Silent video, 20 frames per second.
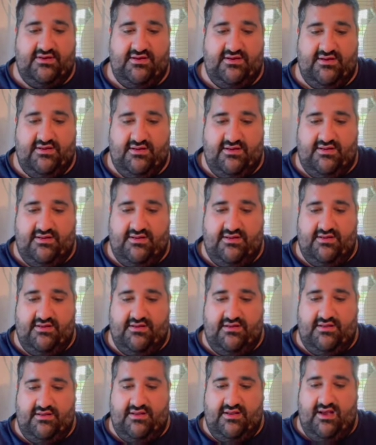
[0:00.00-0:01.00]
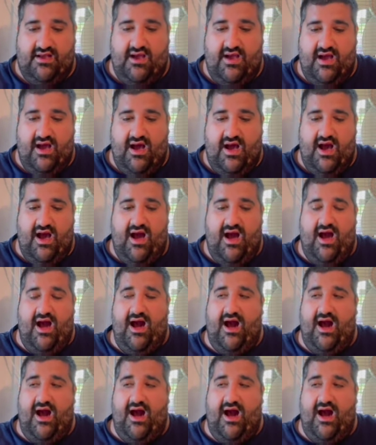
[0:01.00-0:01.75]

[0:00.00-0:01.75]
Nobody speaks.